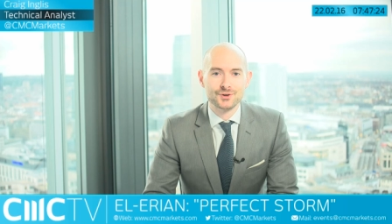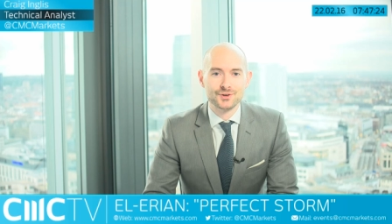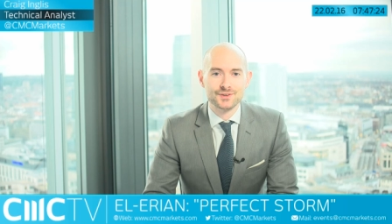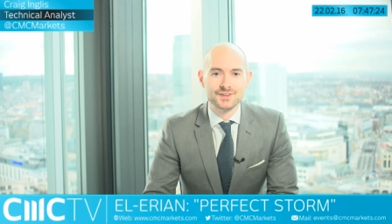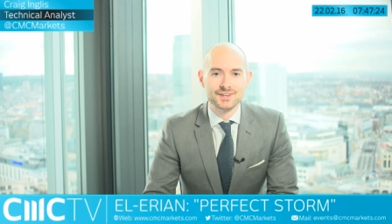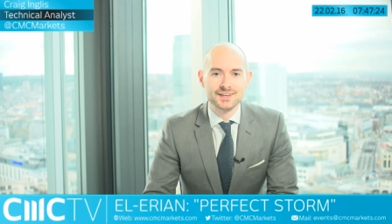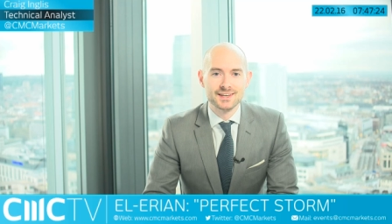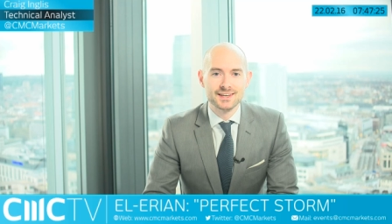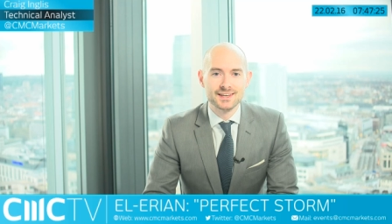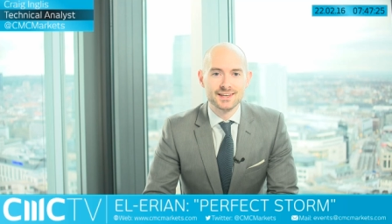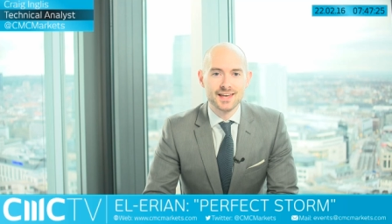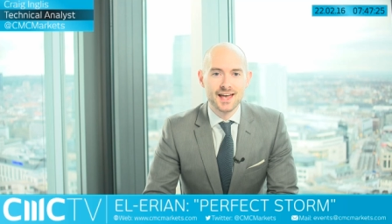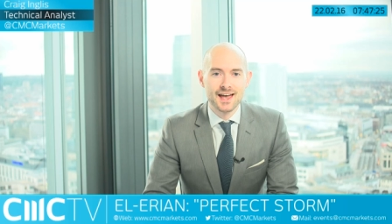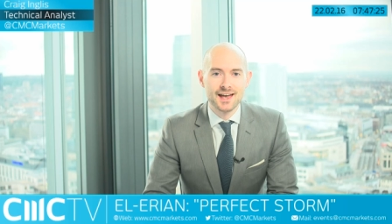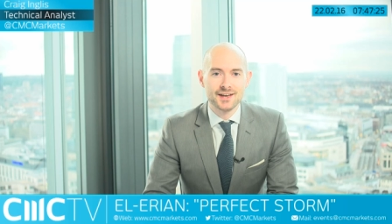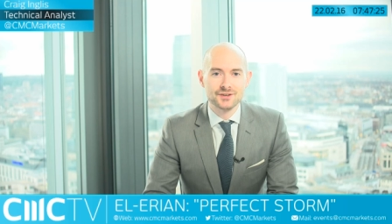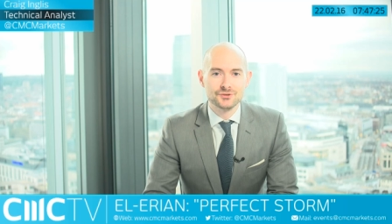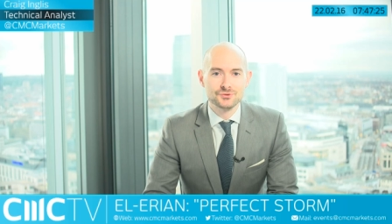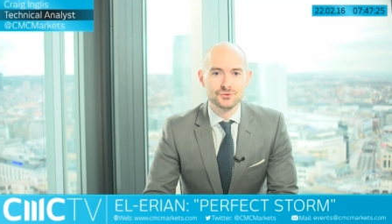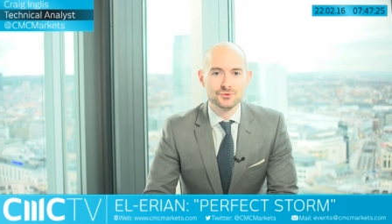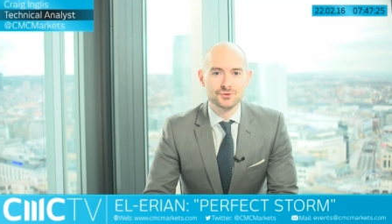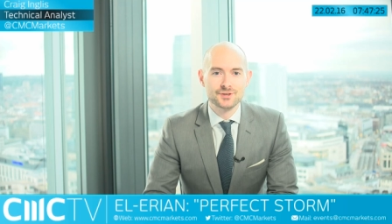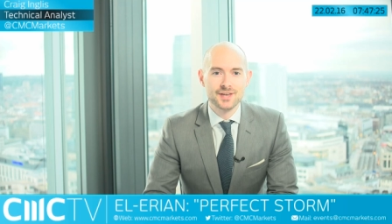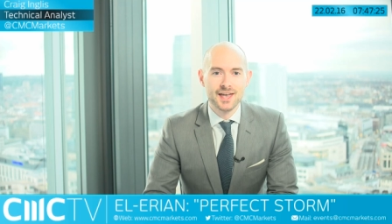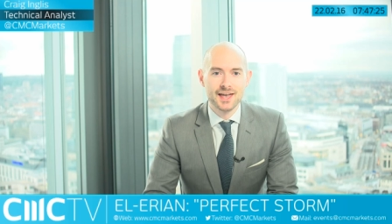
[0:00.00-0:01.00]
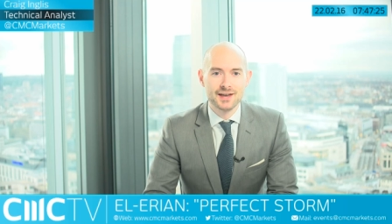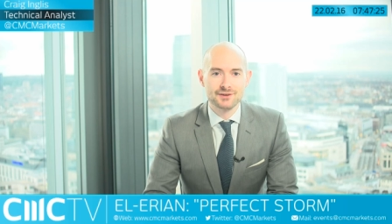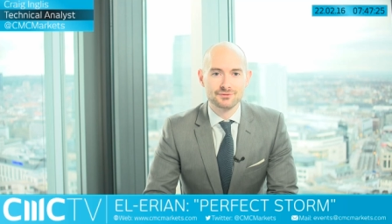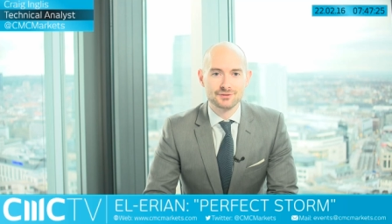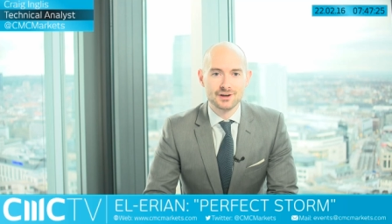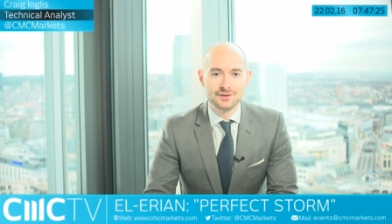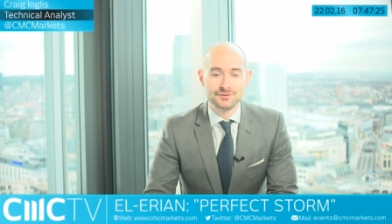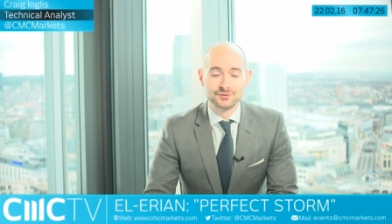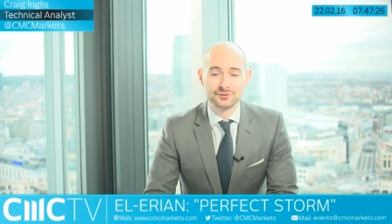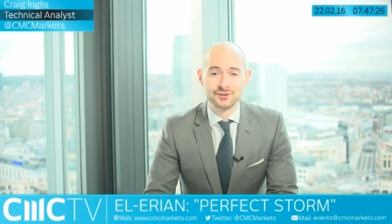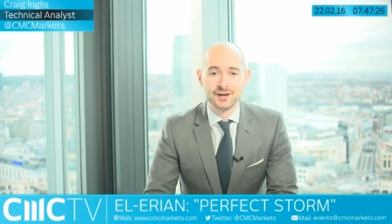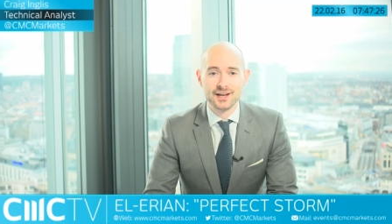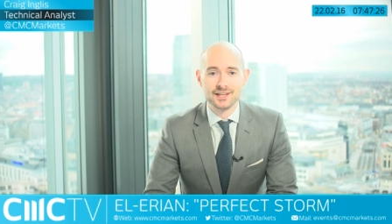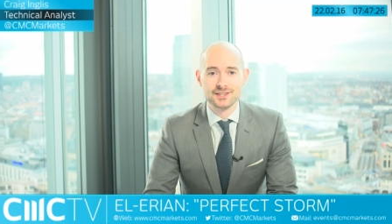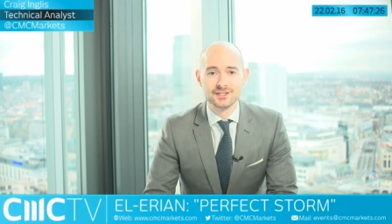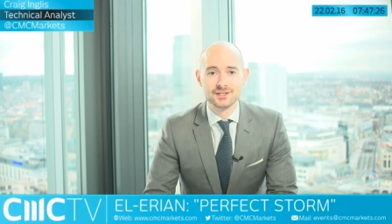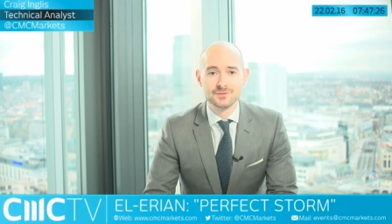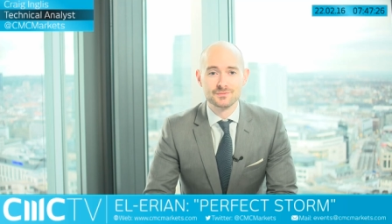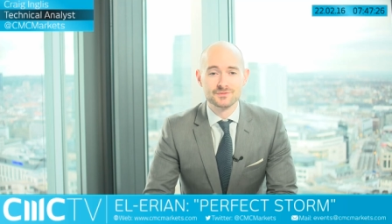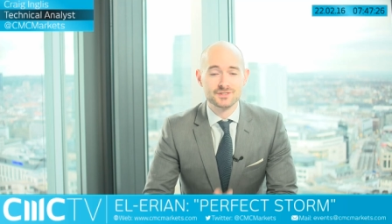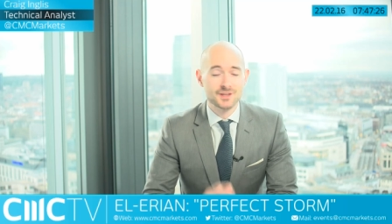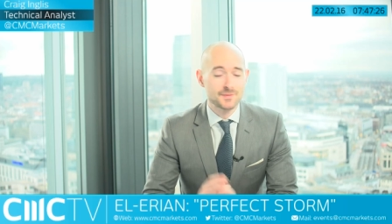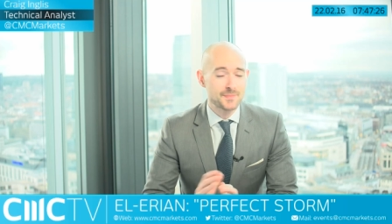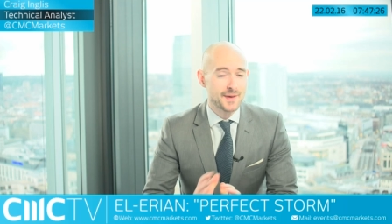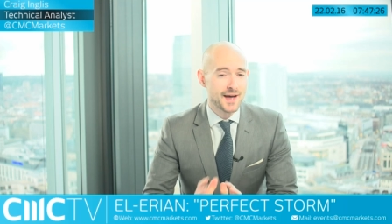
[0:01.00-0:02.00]
the uh, U K
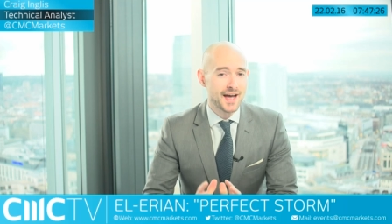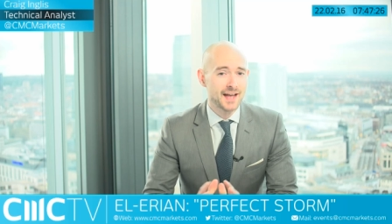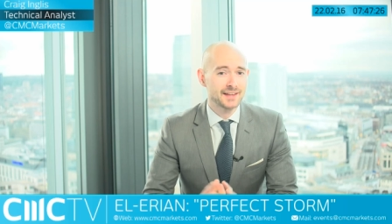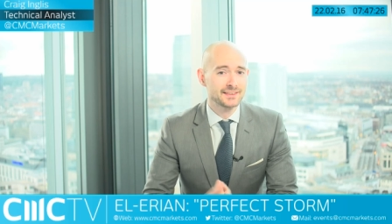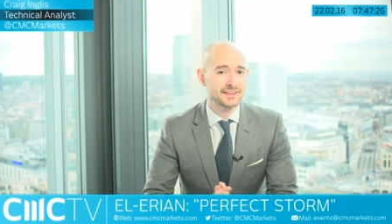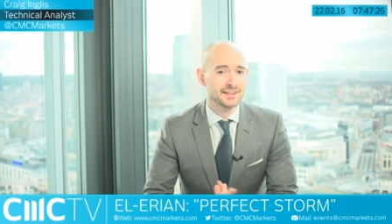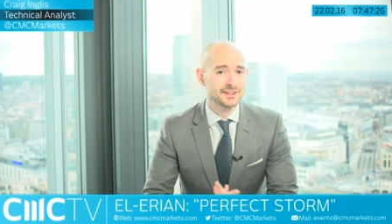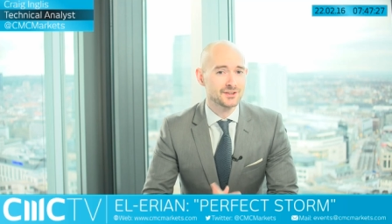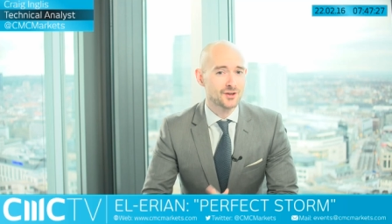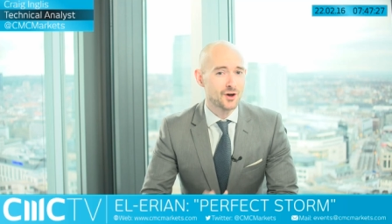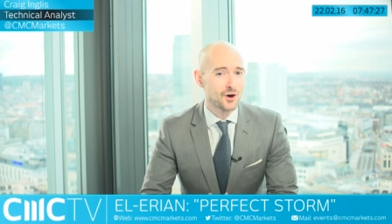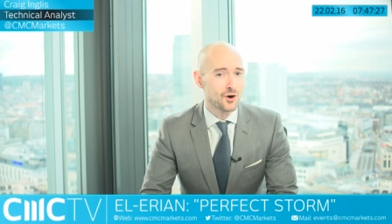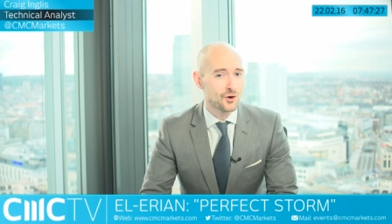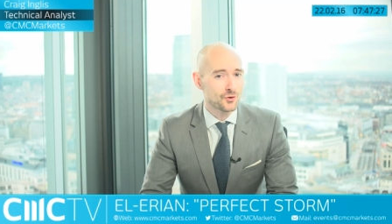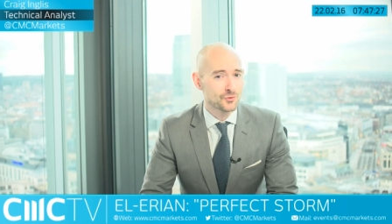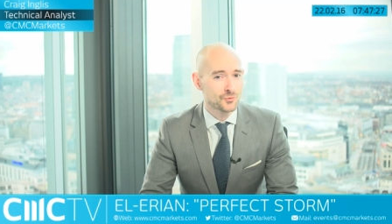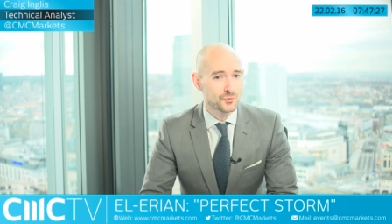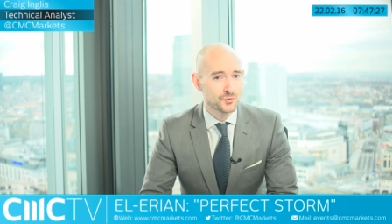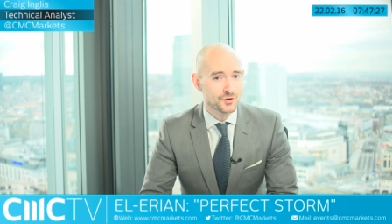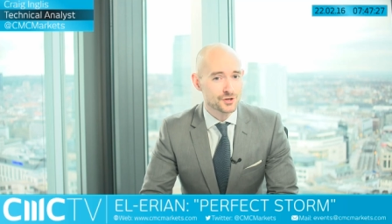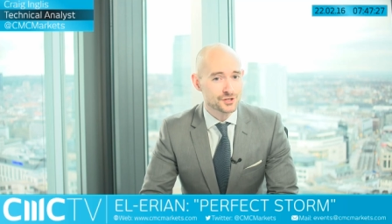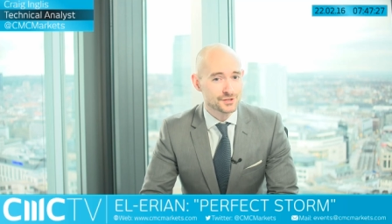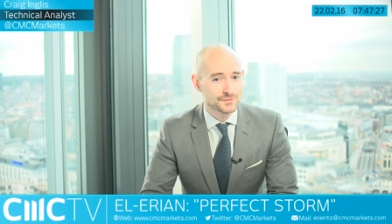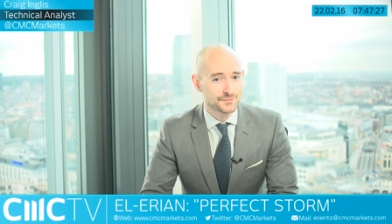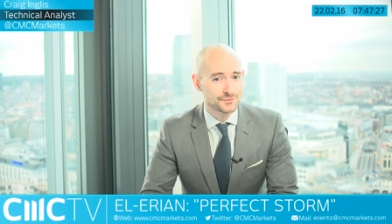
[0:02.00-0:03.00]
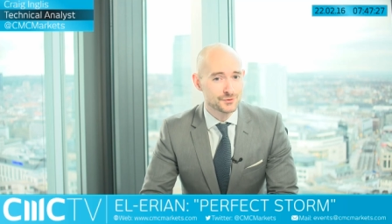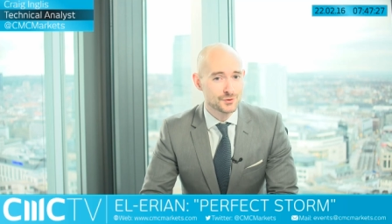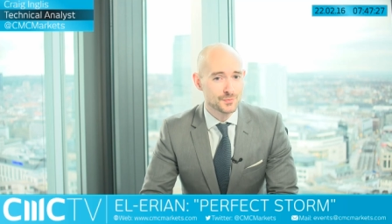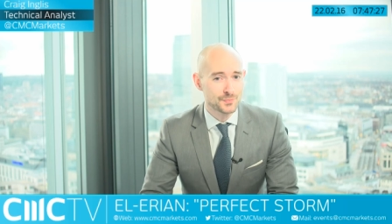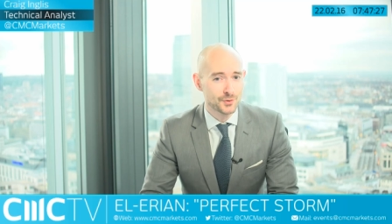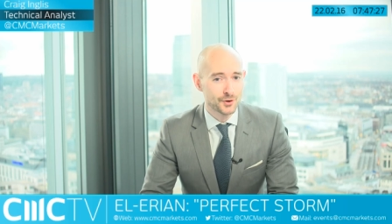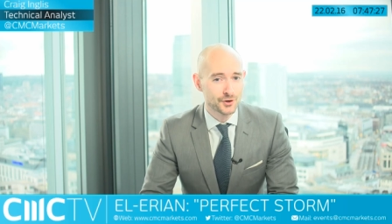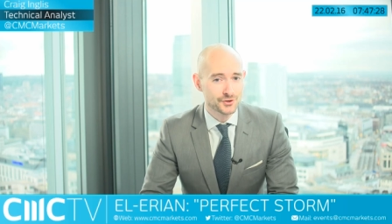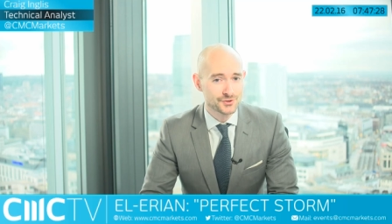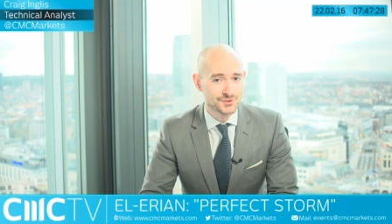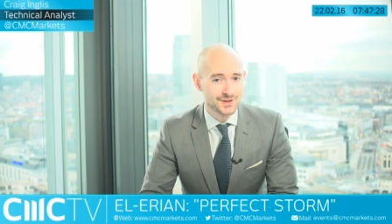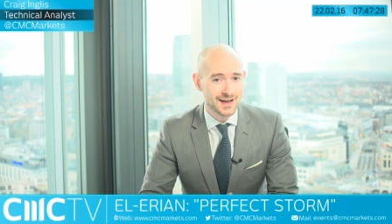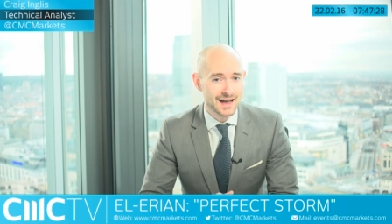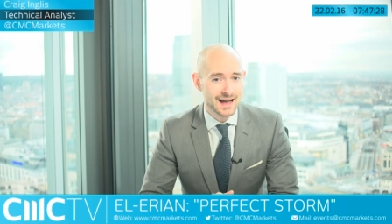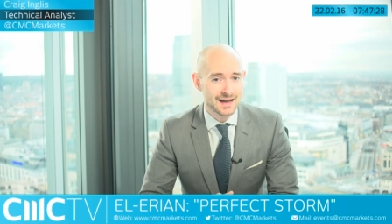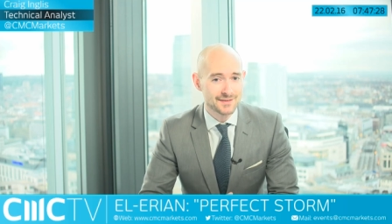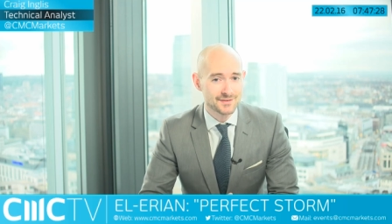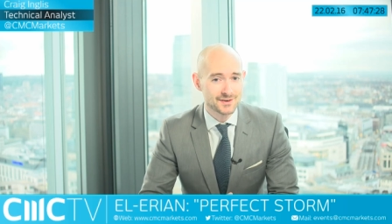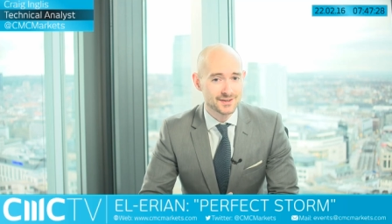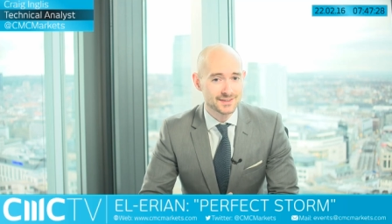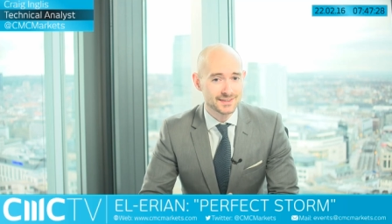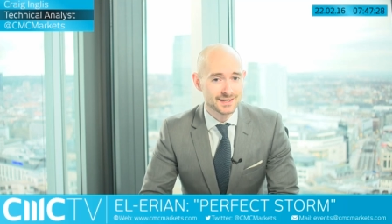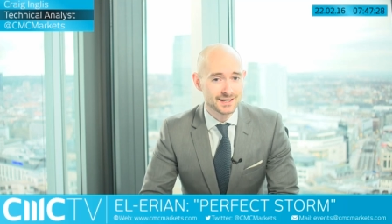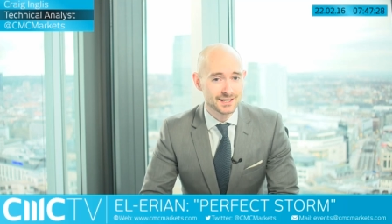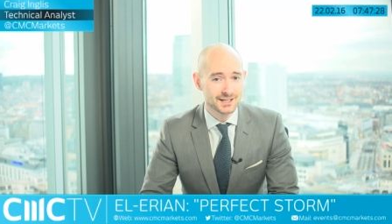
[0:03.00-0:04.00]
referendum, depending on which viewpoint you
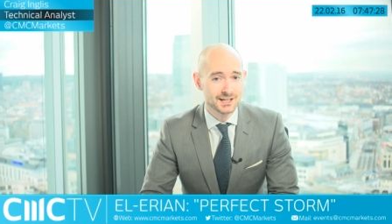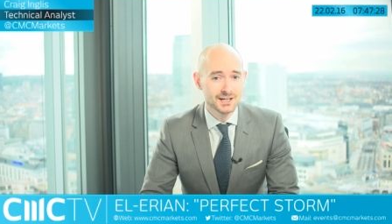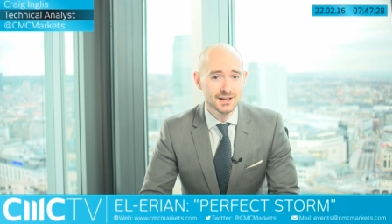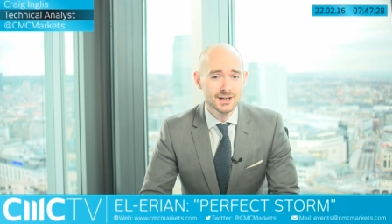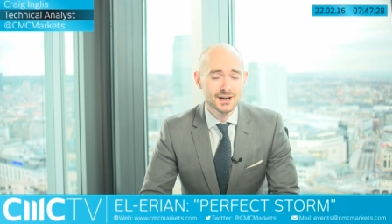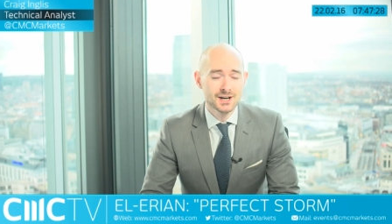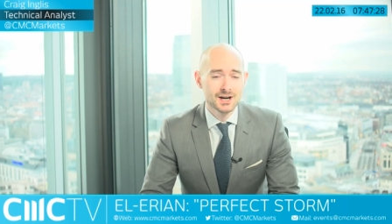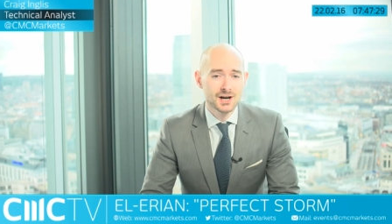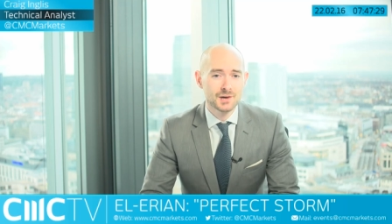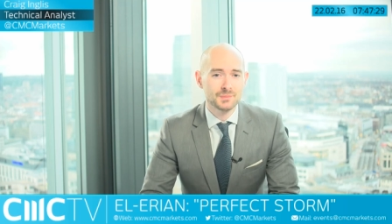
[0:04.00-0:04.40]
have out there.